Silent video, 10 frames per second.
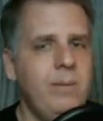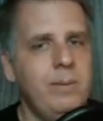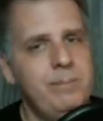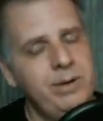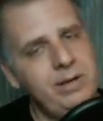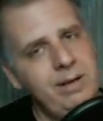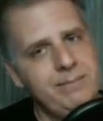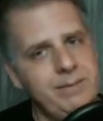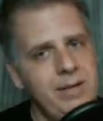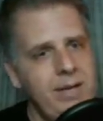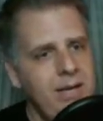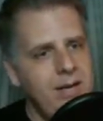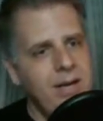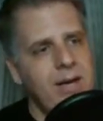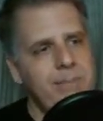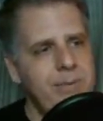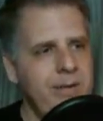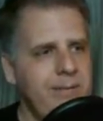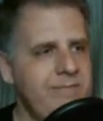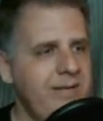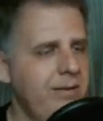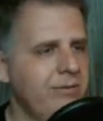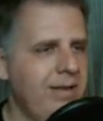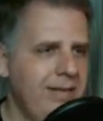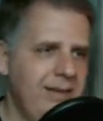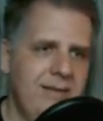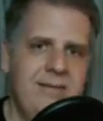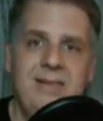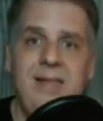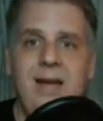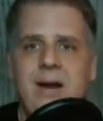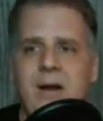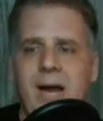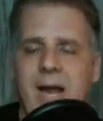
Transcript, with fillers: We will put up uh, put up videos like this there,